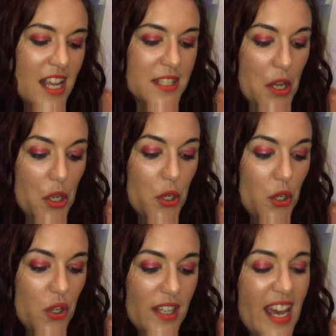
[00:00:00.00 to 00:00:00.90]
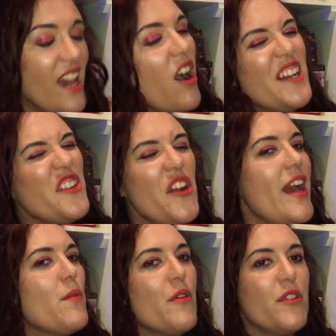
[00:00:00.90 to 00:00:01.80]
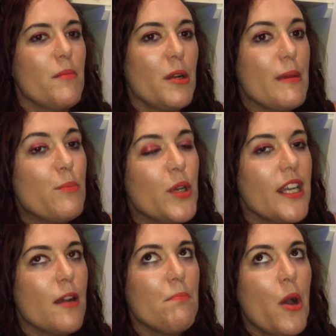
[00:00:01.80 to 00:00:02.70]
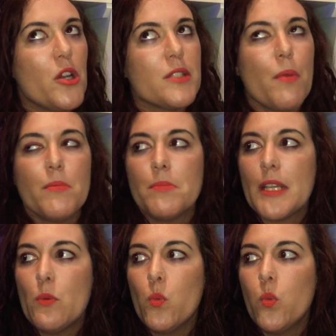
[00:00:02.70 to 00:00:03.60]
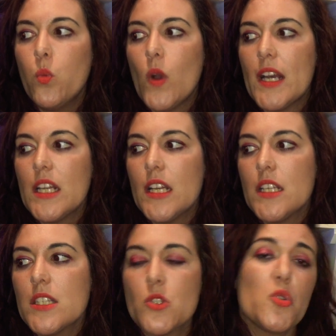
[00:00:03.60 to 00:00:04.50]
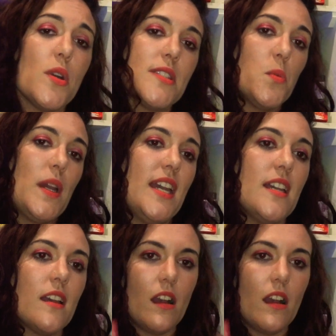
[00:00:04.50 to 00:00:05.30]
So yeah, I don't know how often I'm going to be putting up posts, probably once or twice a week.